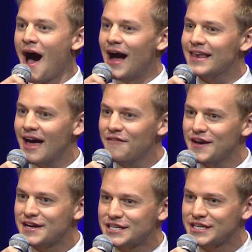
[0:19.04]
I love
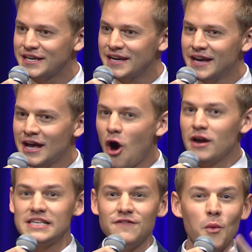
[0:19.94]
it.
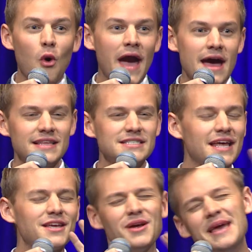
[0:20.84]
Honestly, if you walk out, there's like,
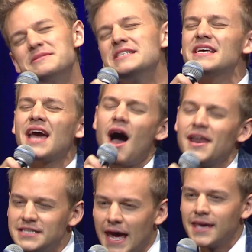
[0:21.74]
hipsters are kind of
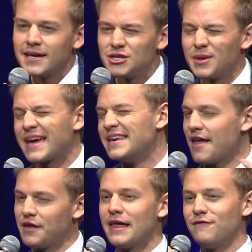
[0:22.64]
taking it to like
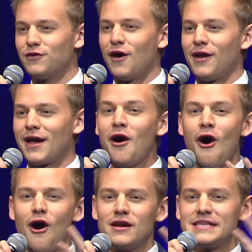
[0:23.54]
another level though. Like,
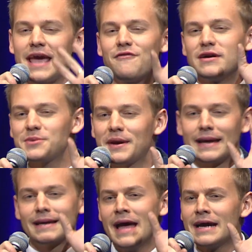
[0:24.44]
honestly, everyone's wearing like
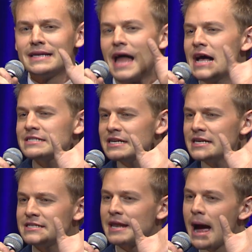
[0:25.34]
glasses
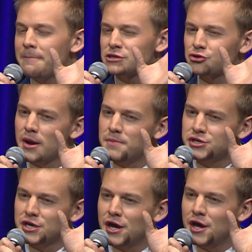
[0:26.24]
that aren't
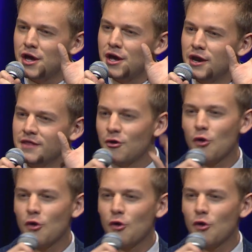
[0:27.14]
prescription and they're all